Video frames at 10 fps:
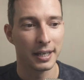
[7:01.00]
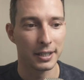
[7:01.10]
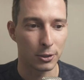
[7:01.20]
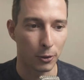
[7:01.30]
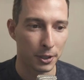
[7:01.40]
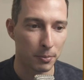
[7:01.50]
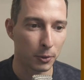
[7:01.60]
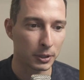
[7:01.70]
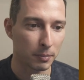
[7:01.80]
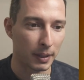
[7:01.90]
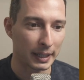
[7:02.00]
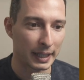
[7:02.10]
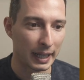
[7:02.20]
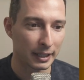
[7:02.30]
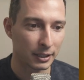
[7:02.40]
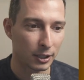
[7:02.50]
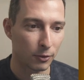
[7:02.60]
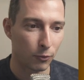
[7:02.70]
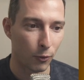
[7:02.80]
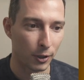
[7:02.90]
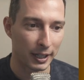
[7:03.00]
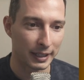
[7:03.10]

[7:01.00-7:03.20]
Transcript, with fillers: it's already booked in my calendar for the